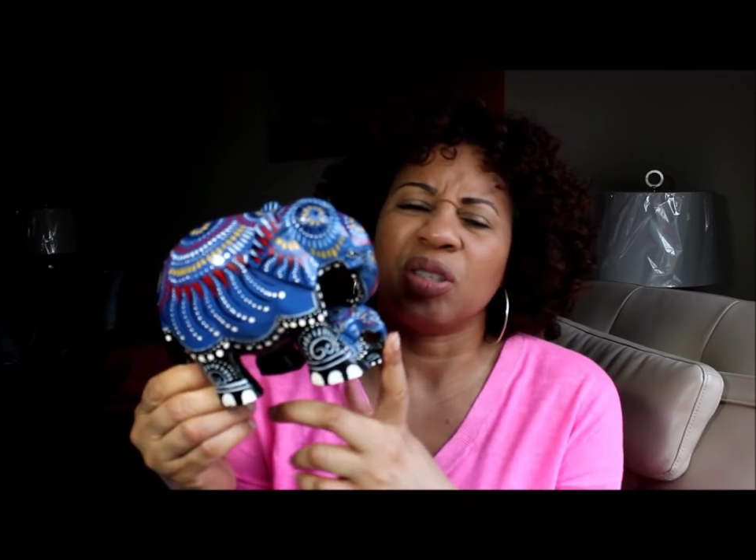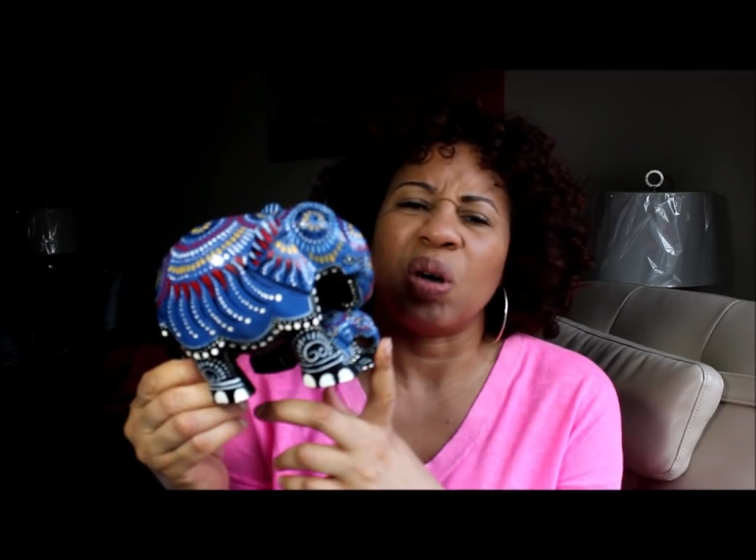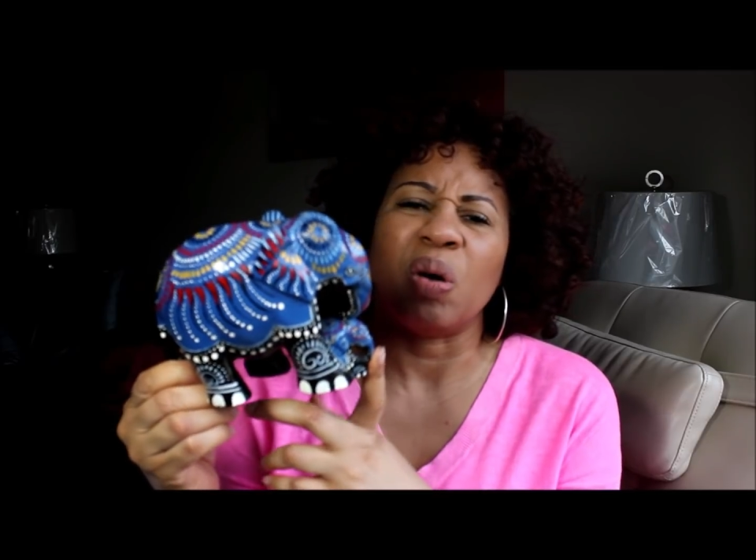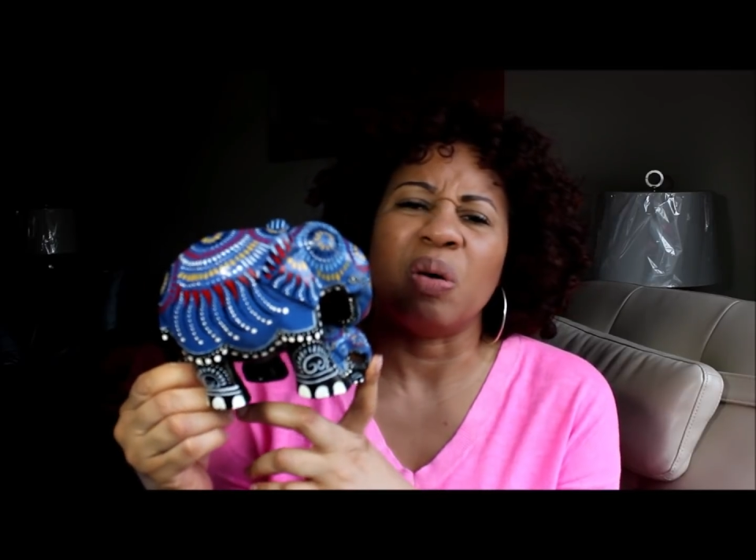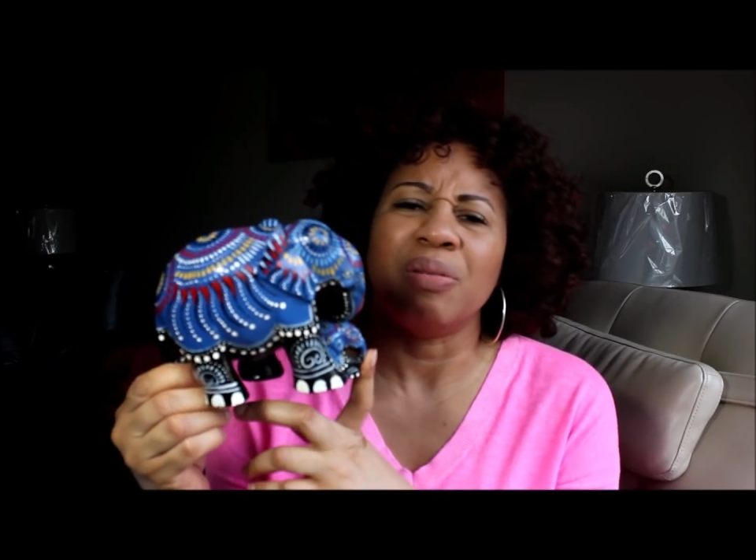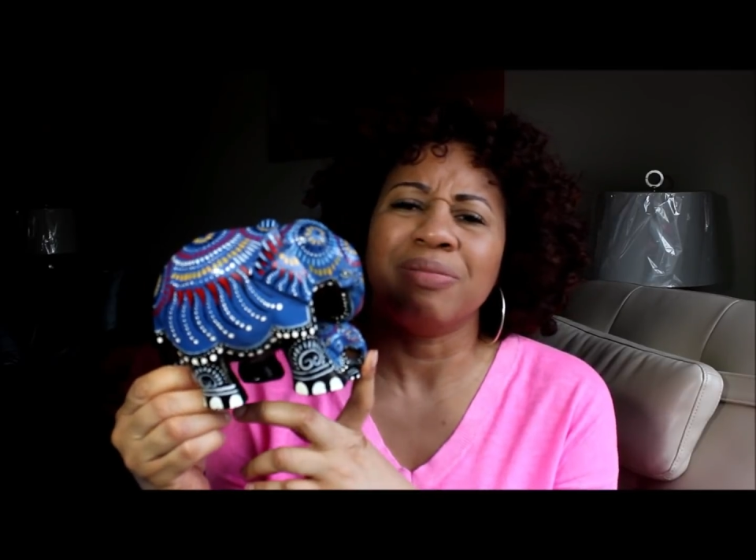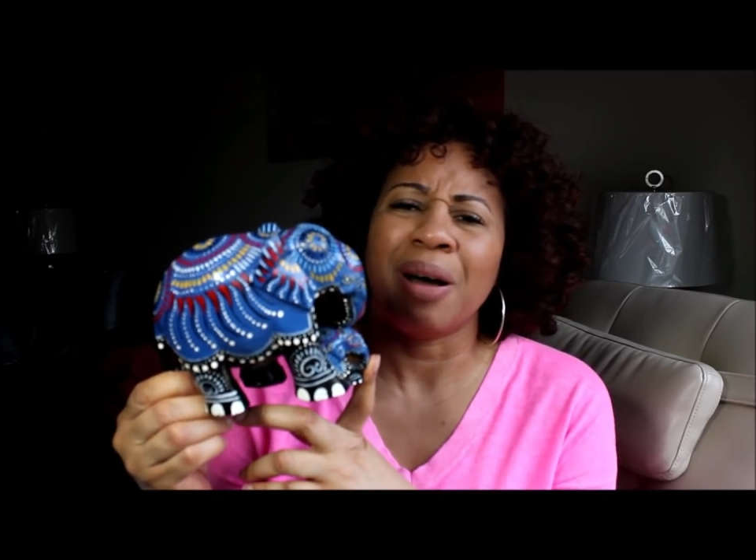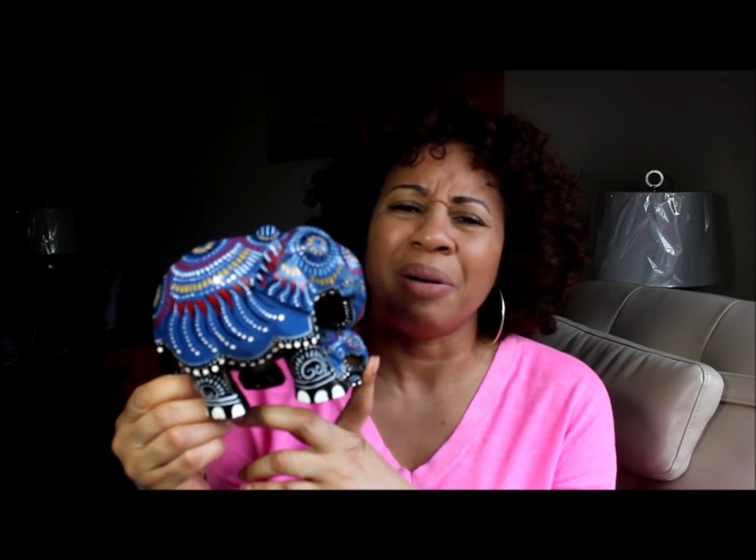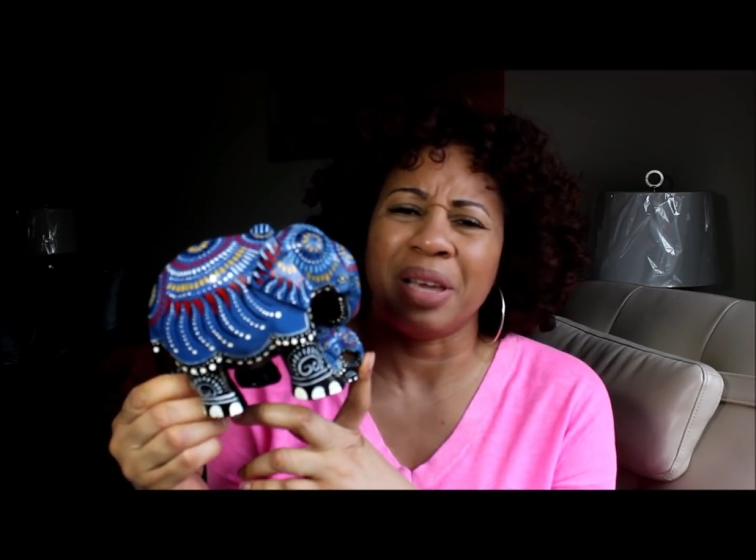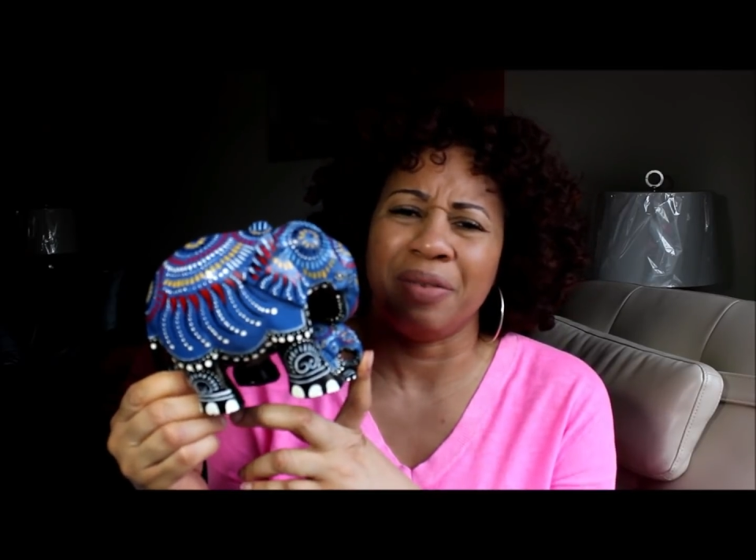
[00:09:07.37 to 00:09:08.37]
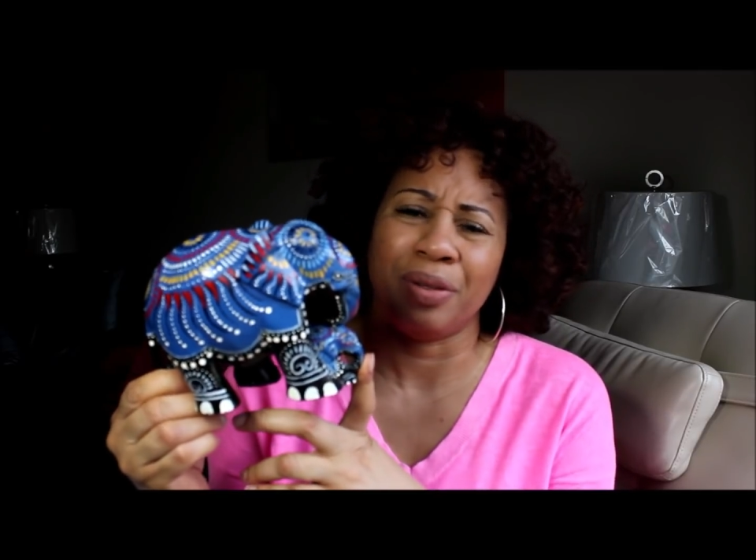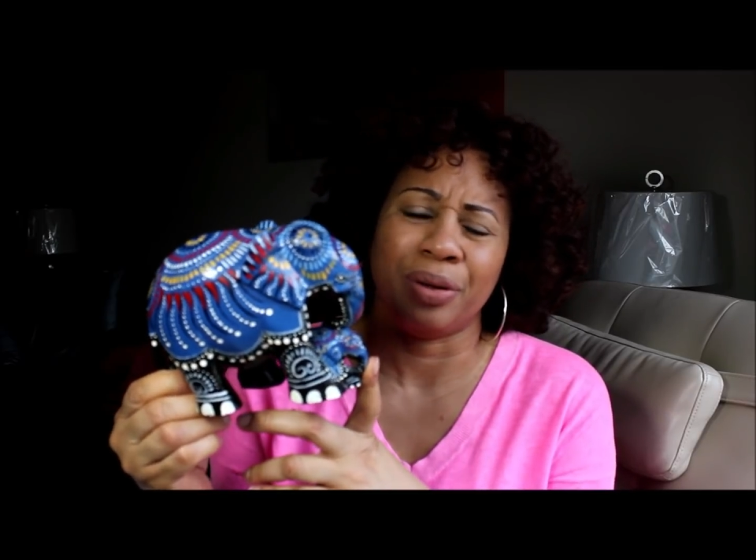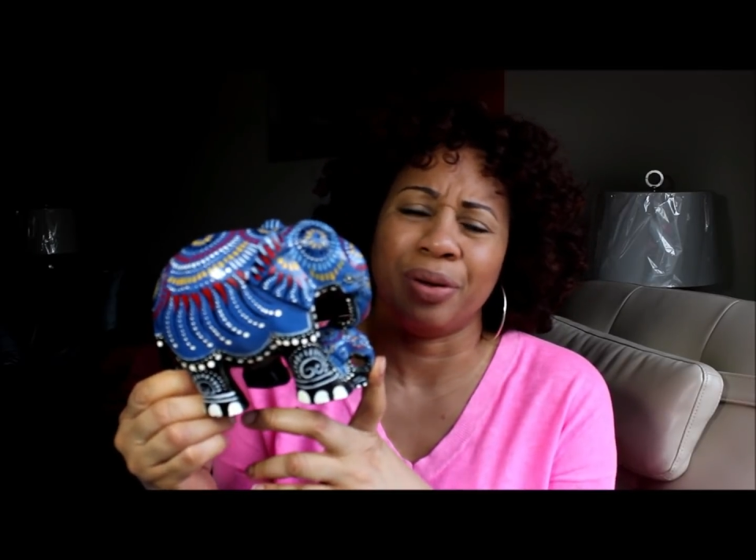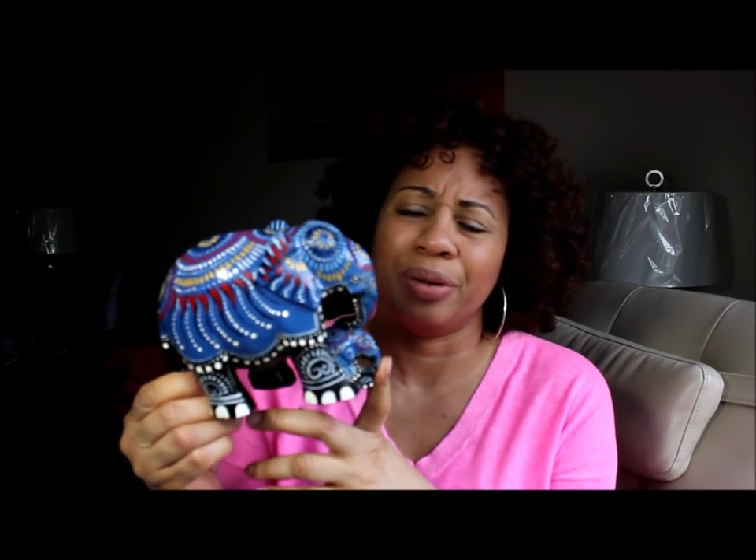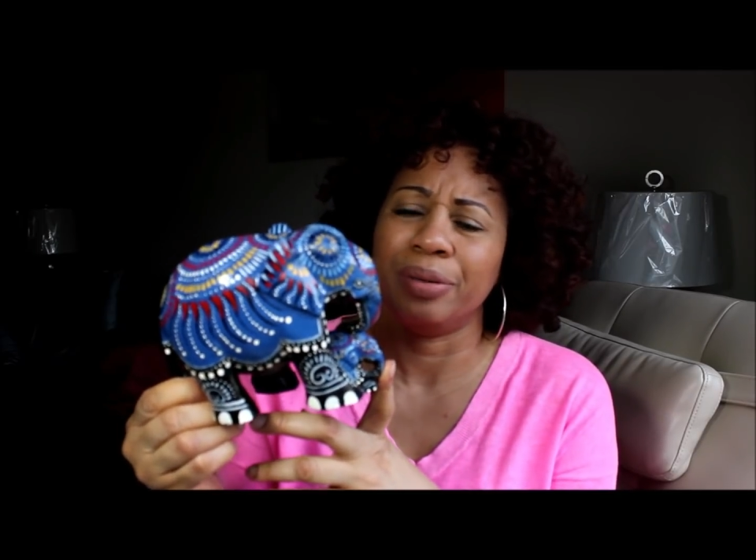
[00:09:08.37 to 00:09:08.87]
so how
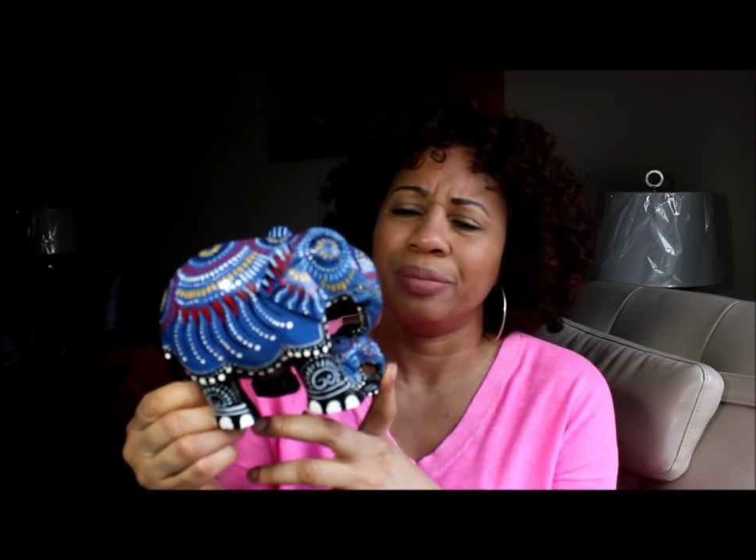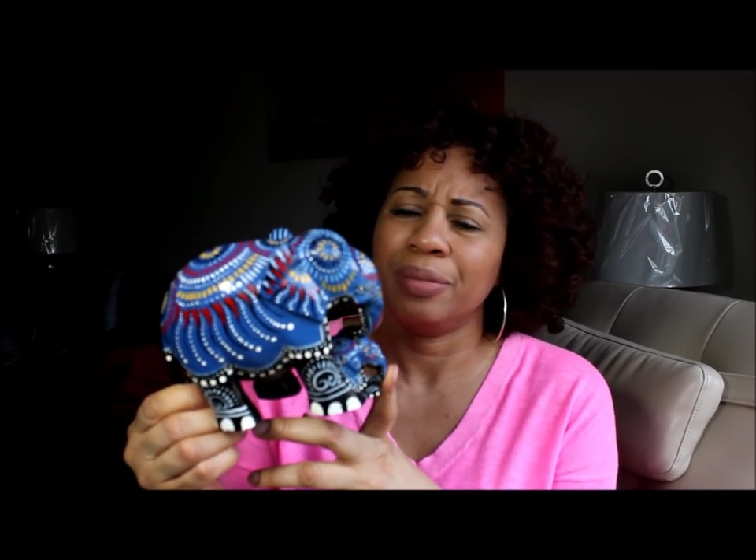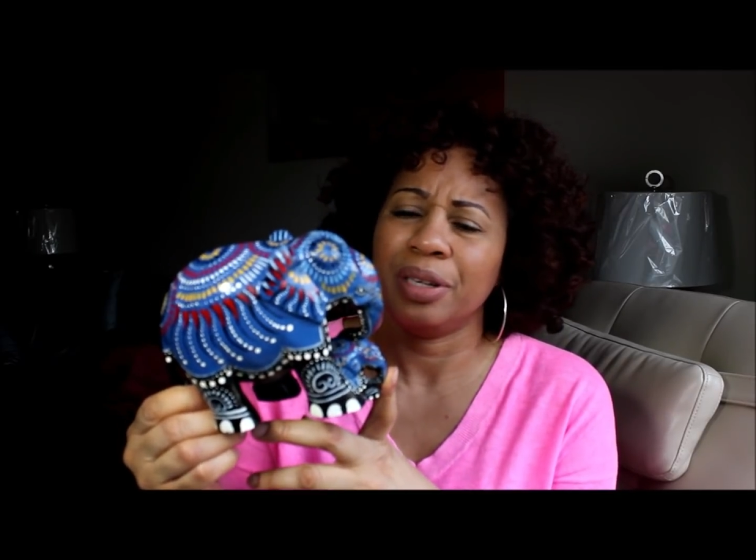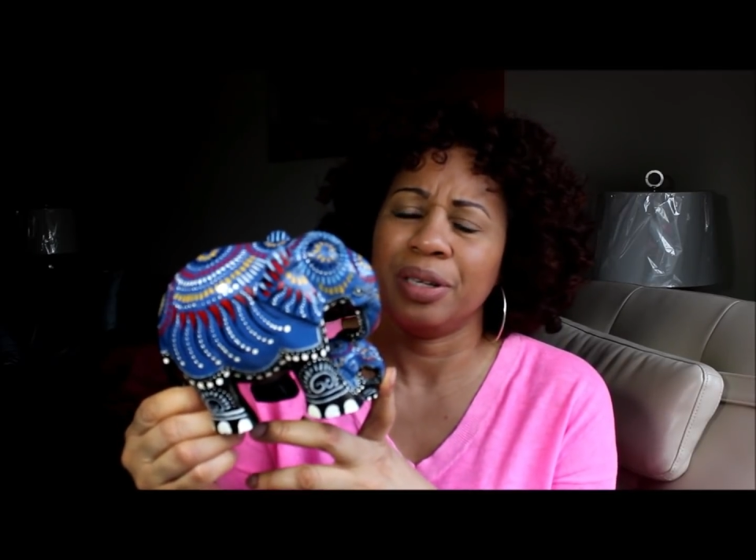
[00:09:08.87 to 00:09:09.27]
evil could